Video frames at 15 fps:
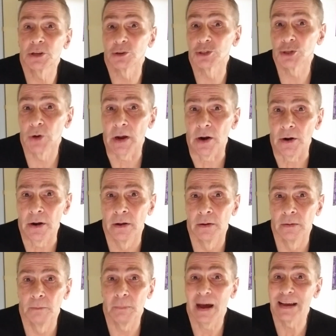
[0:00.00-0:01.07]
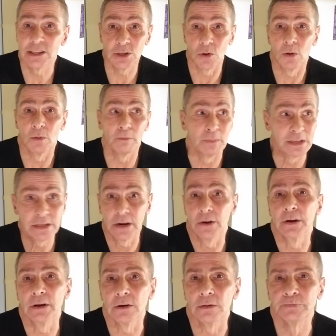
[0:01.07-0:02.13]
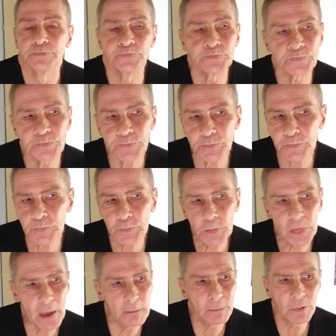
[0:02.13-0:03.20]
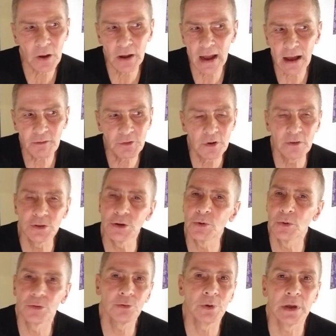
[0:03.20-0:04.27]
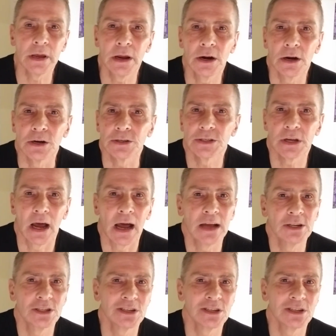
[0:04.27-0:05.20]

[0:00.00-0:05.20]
triggered by adult material. But after 2 or 3 years, I